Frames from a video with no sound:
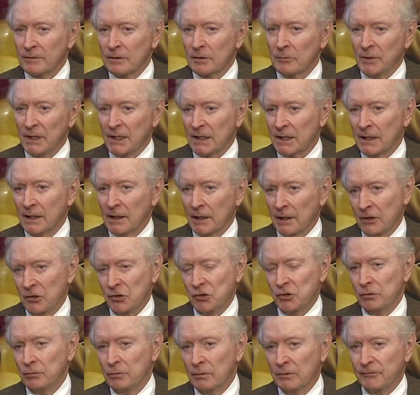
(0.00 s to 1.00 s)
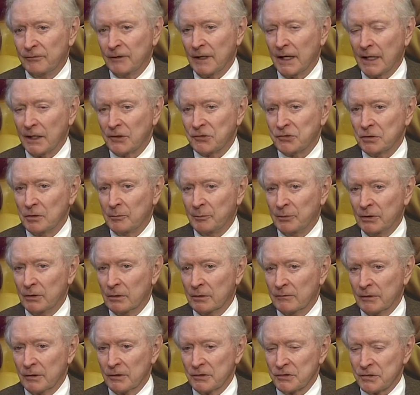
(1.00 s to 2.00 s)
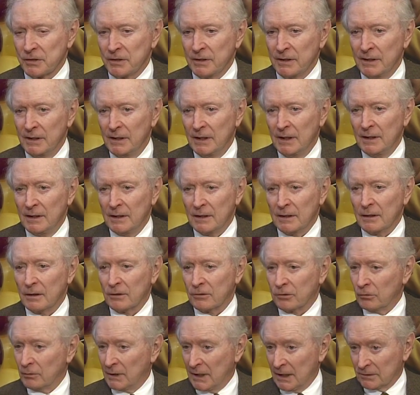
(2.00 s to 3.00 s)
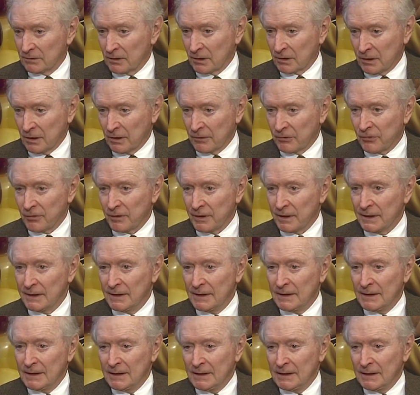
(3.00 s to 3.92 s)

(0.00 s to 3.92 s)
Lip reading: to make LSU a flagship university throughout the country.